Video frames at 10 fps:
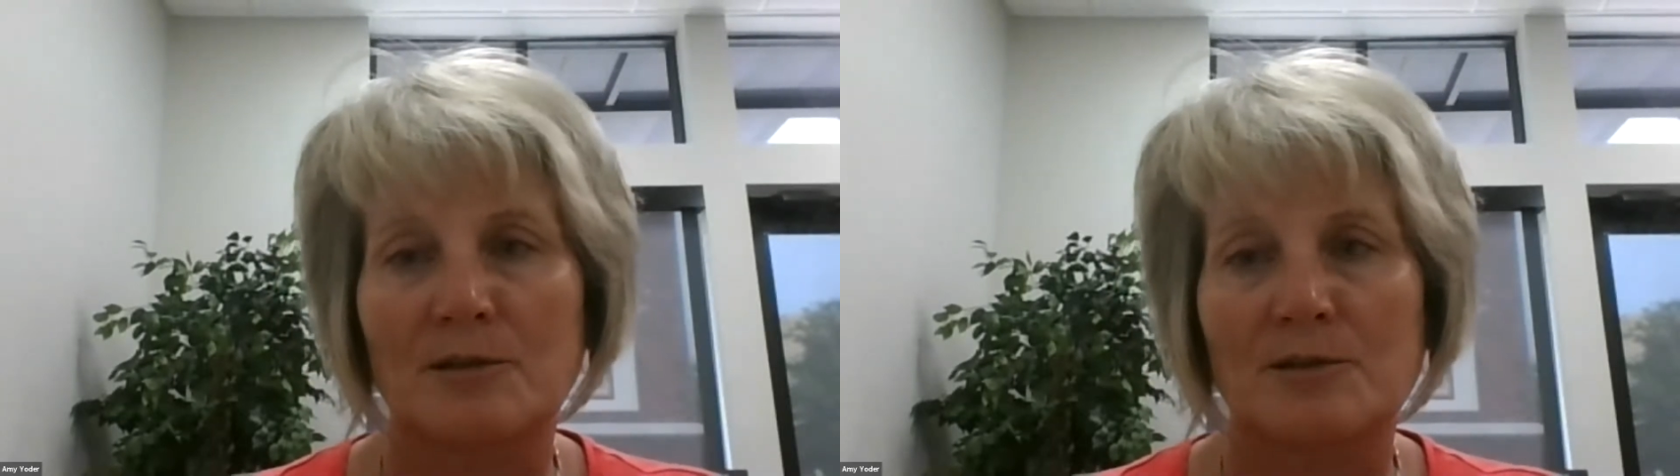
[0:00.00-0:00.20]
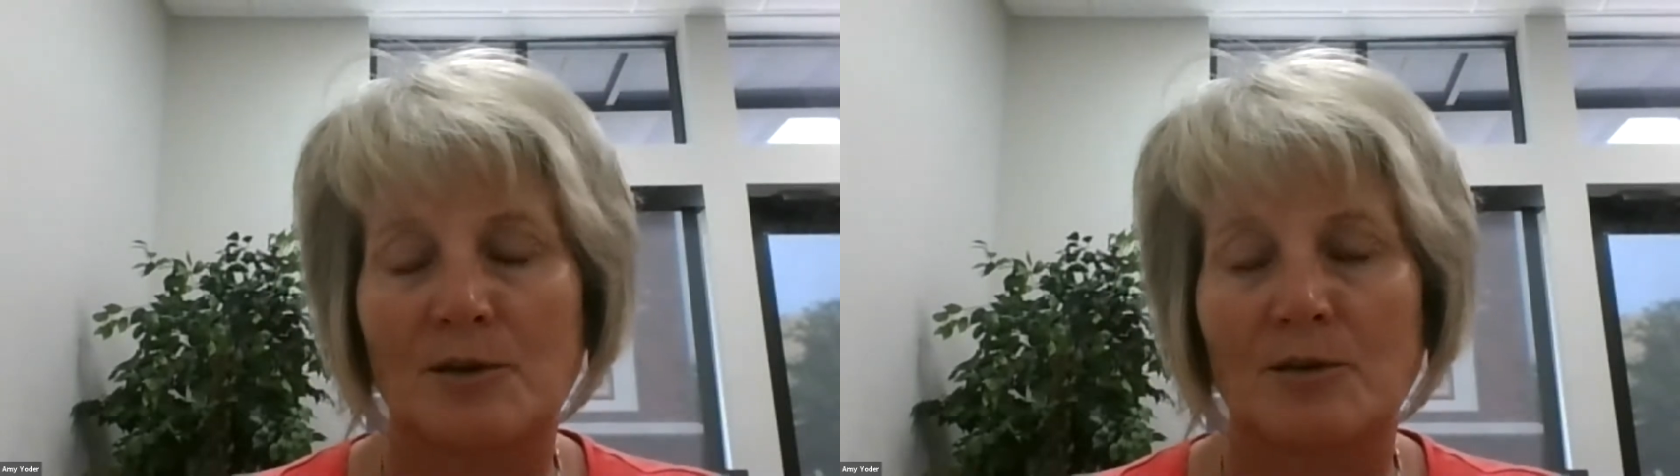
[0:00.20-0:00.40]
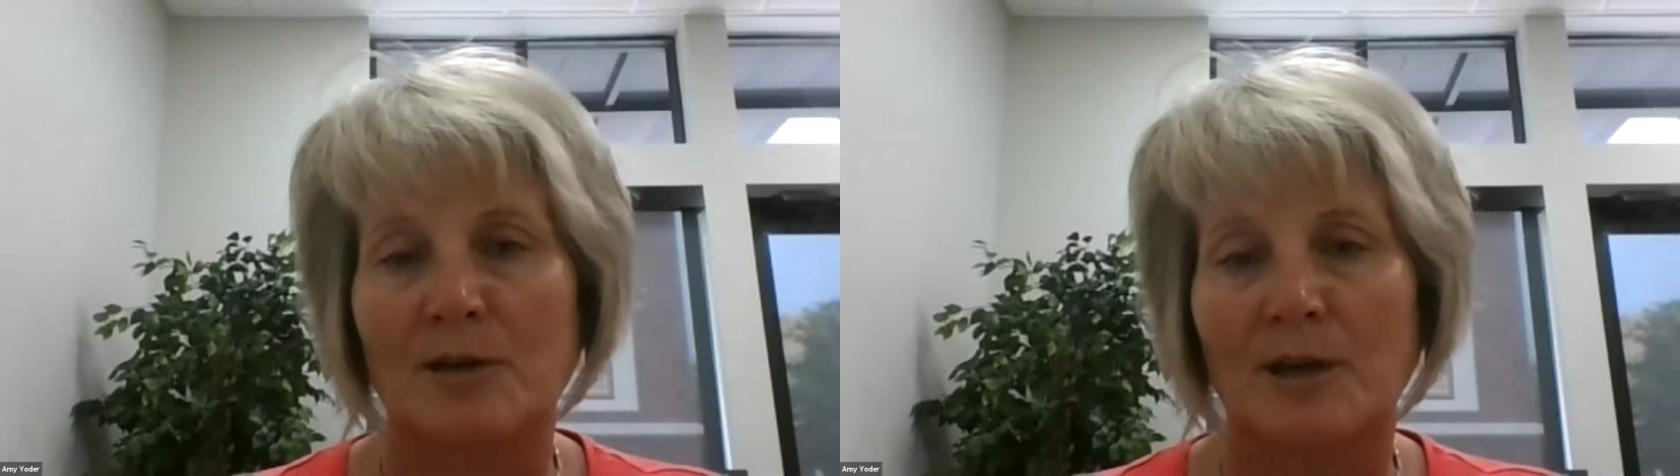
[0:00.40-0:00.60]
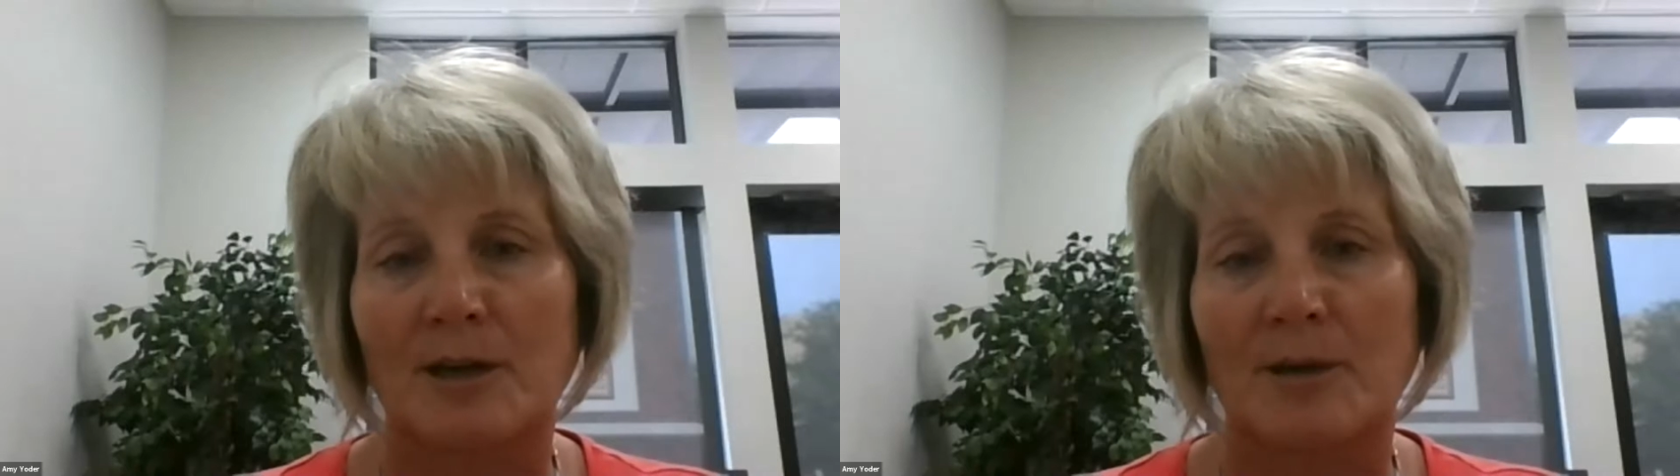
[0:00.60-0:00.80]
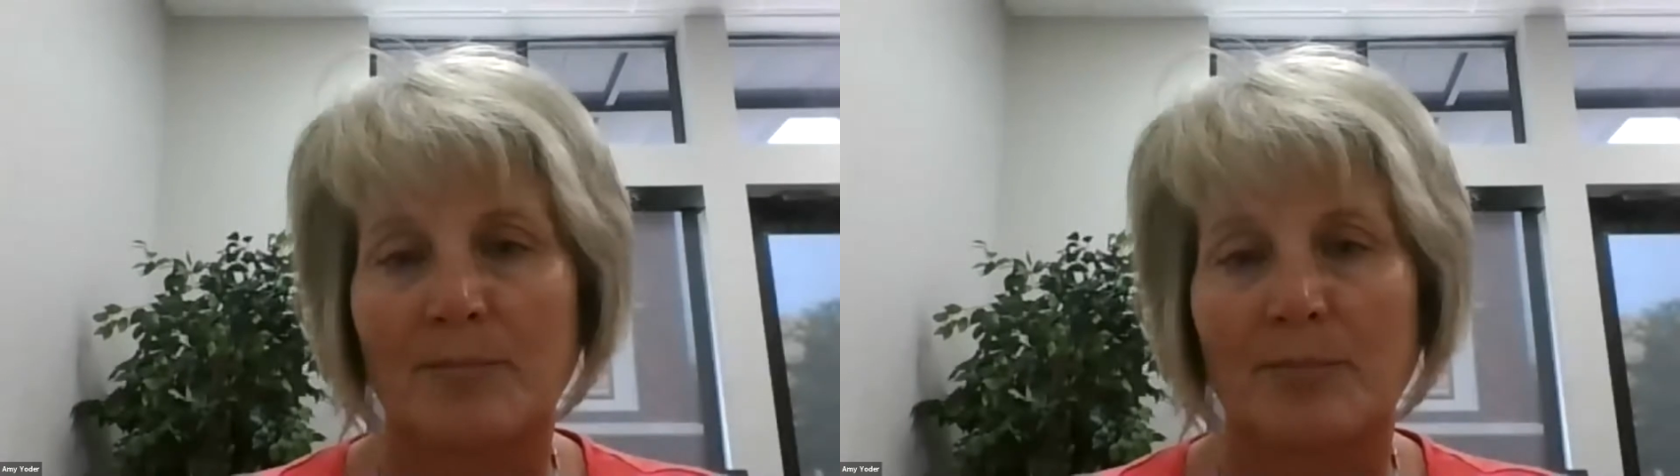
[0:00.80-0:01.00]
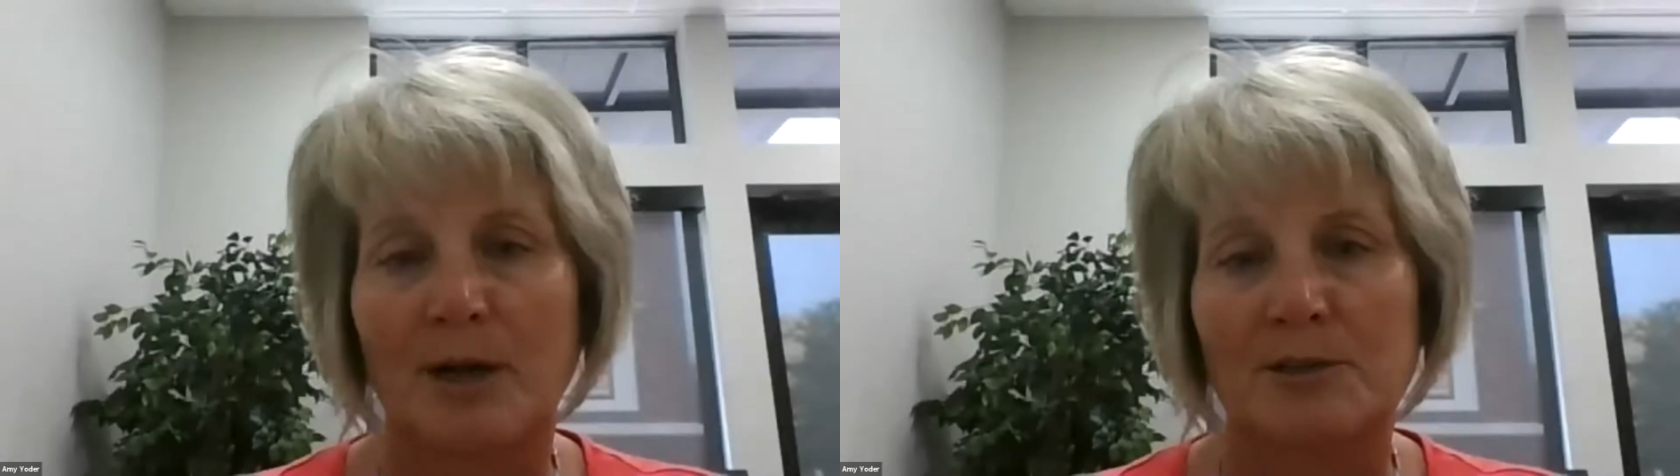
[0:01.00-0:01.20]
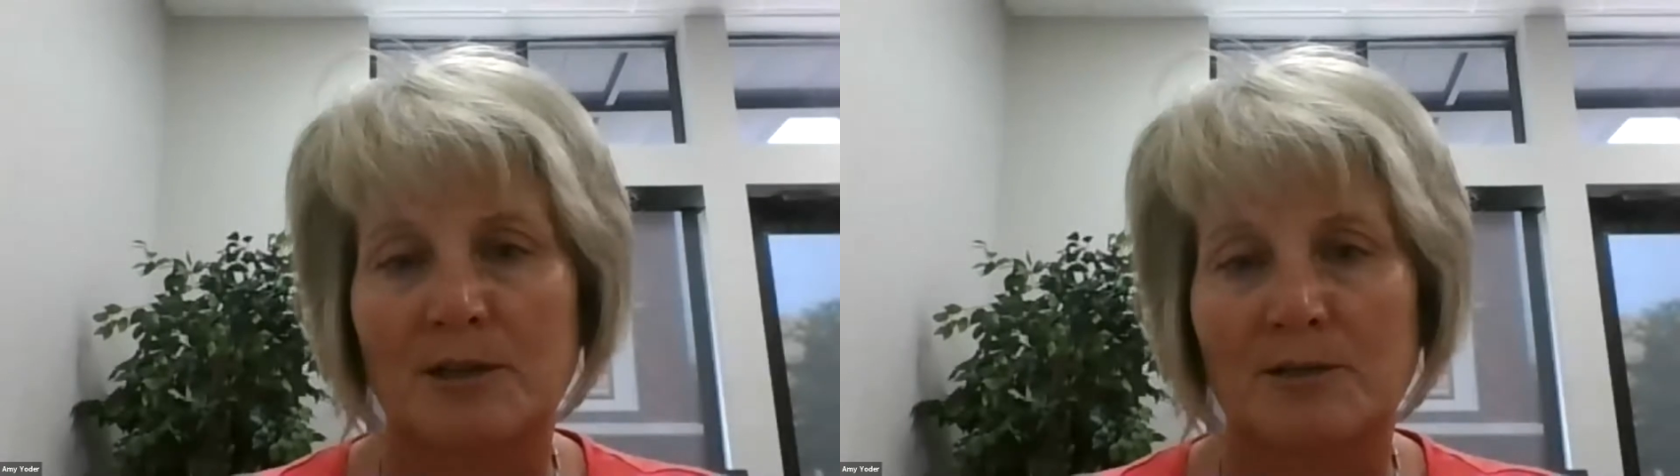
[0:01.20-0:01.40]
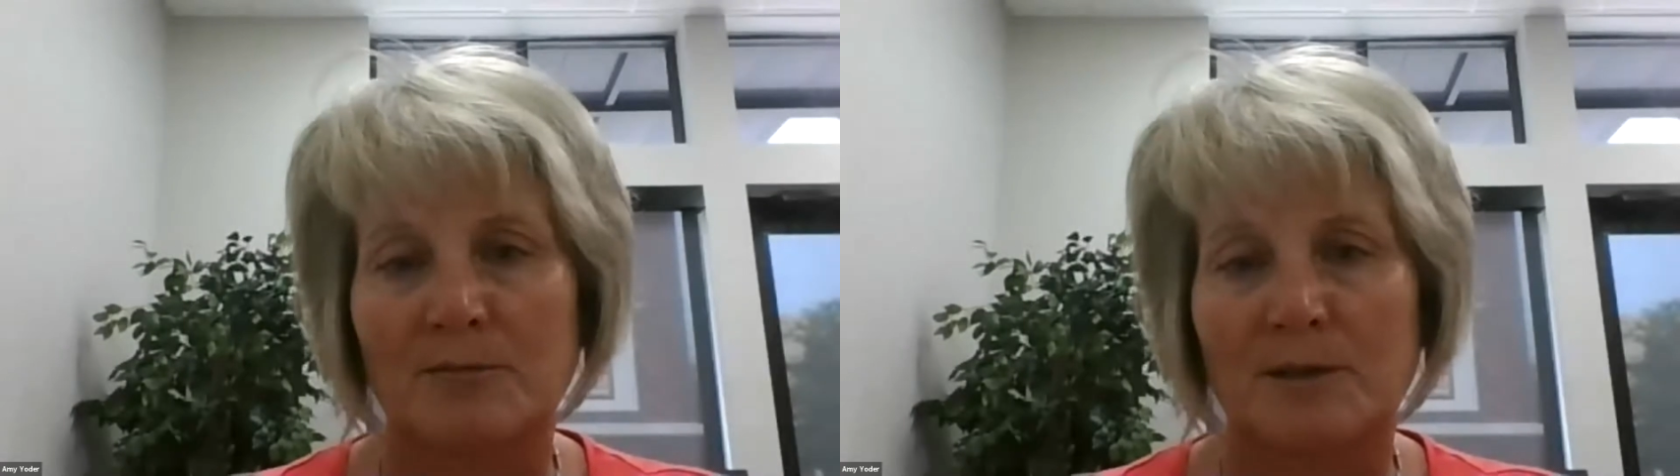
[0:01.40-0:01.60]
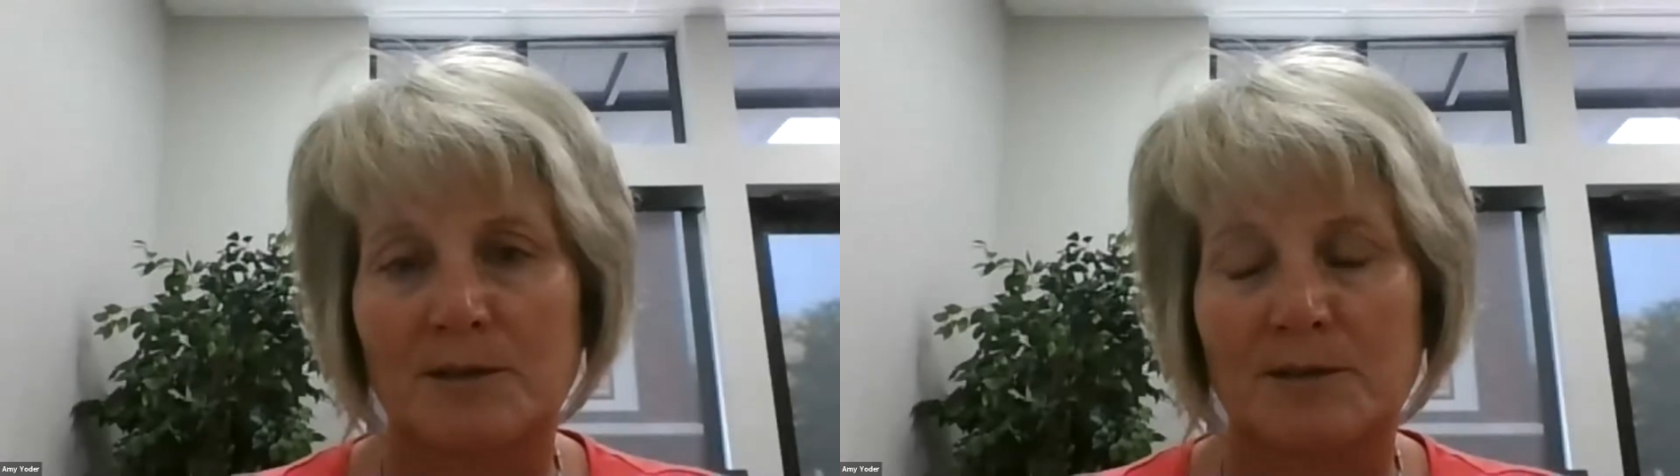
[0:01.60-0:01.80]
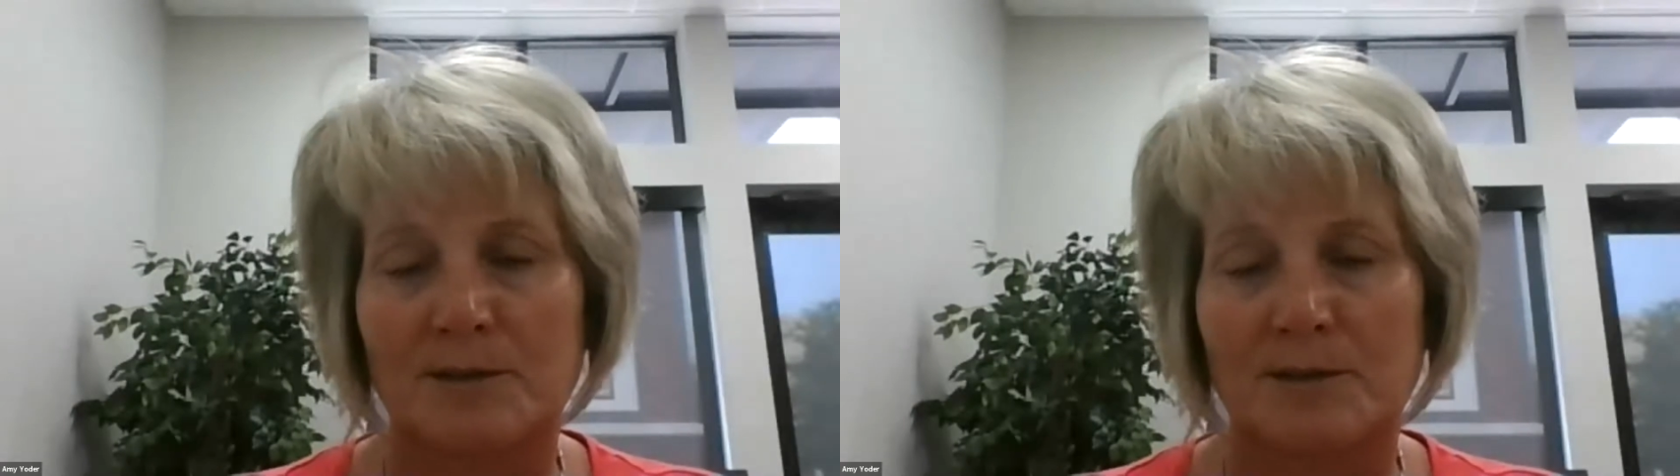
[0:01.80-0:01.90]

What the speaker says: started on a project with